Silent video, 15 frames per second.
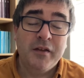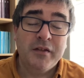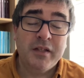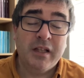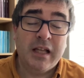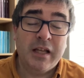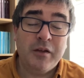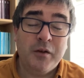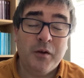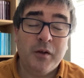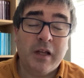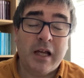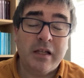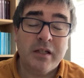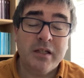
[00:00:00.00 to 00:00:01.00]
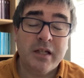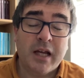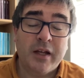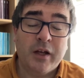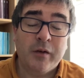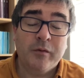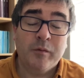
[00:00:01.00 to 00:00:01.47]
to let your light
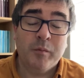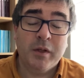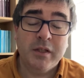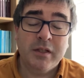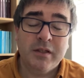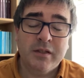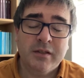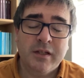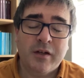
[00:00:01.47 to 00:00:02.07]
shine out from us,